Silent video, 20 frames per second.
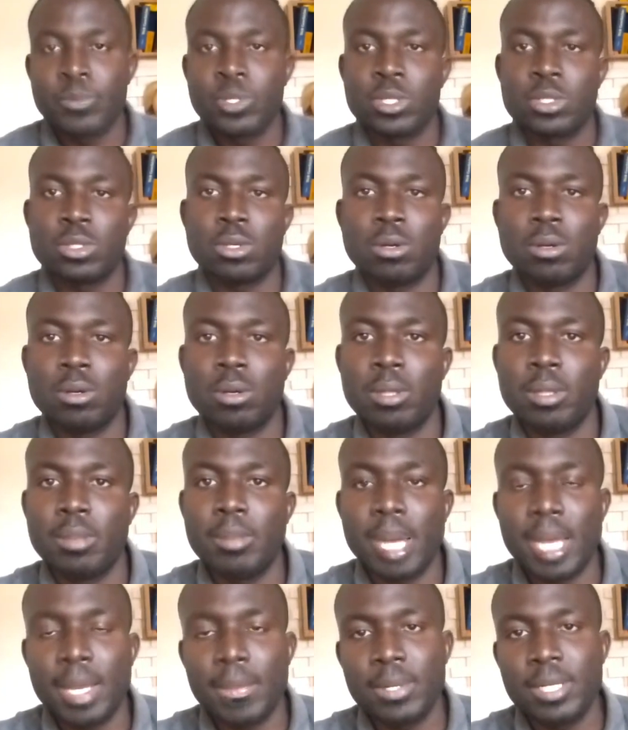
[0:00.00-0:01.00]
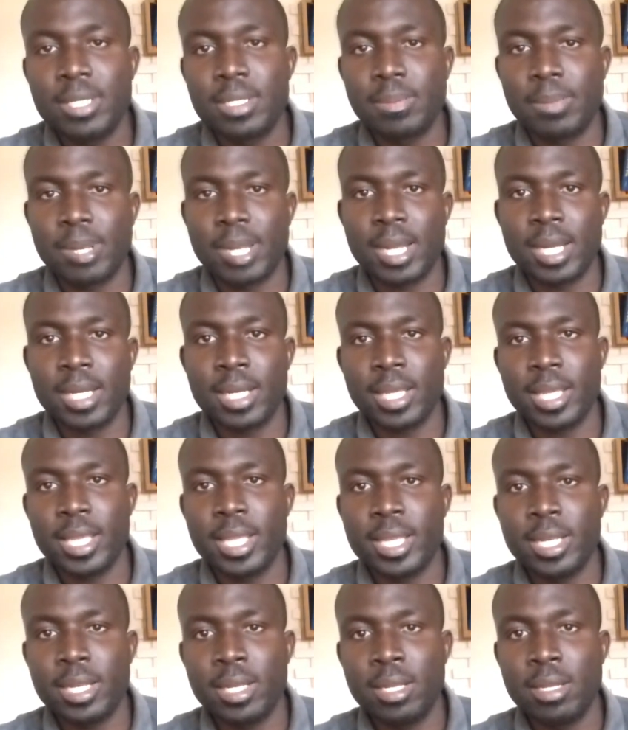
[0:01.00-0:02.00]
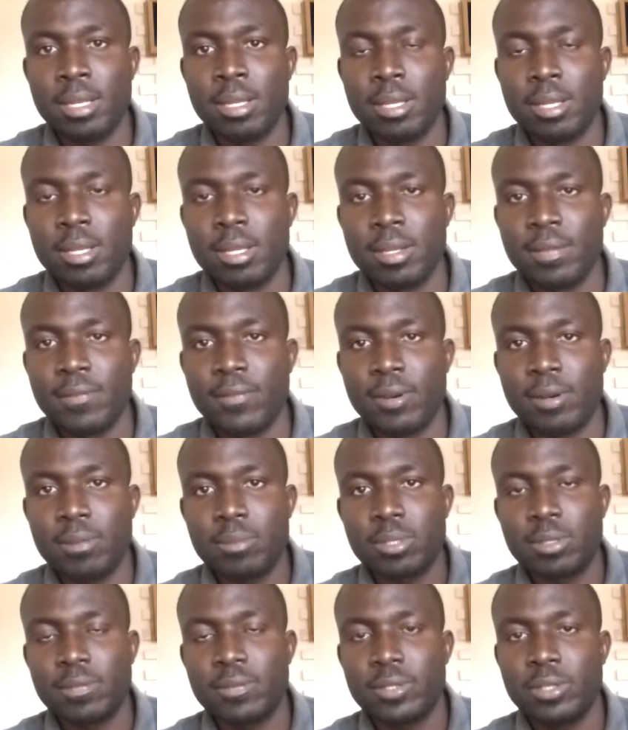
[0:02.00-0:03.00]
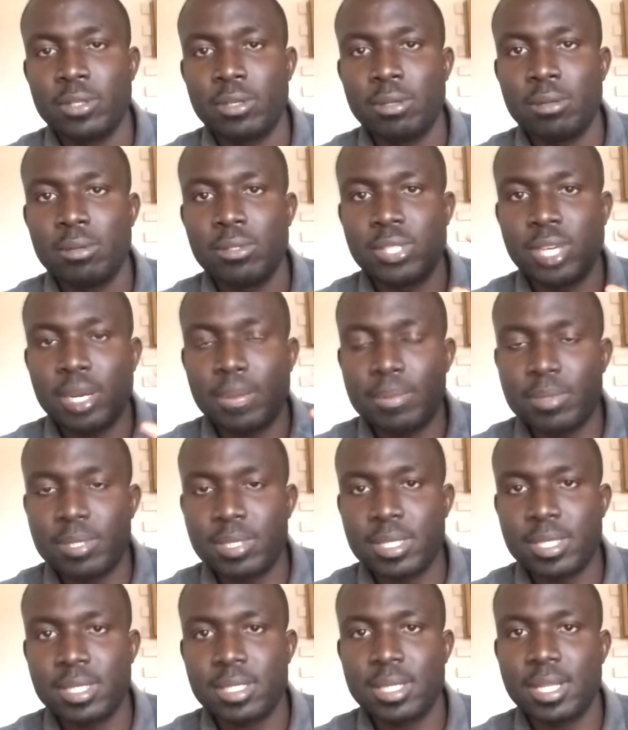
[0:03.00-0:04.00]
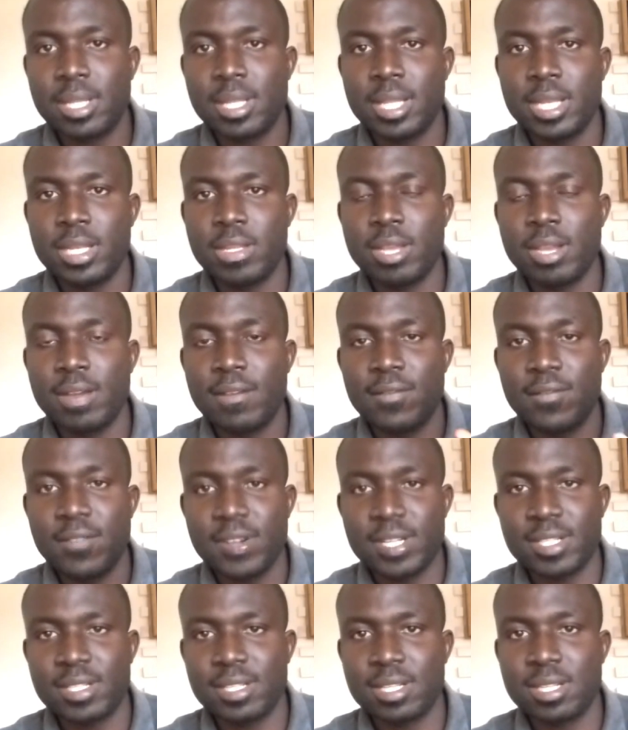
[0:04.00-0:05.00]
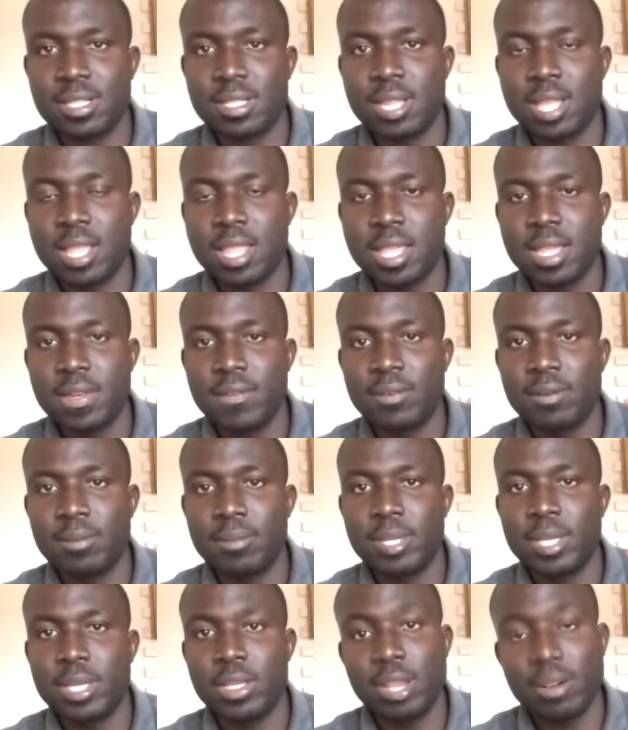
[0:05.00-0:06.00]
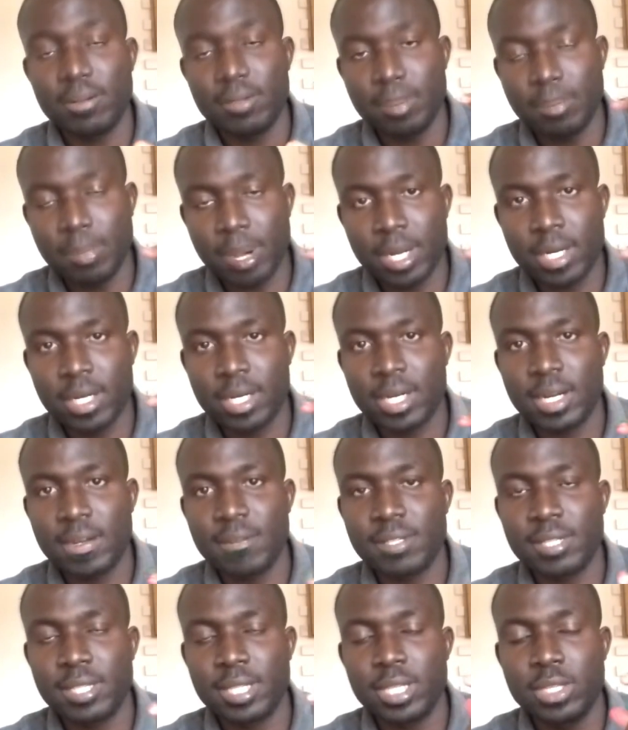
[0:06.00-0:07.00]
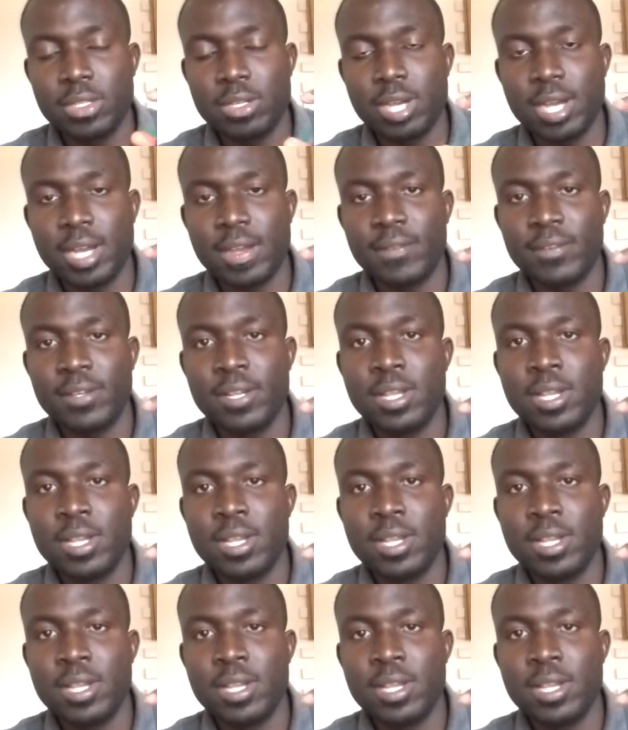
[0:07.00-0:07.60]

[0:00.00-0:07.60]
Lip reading: So the Bible is planned in forms of chapters, and then you have verses, and then from there you have the paragraphs, and then you have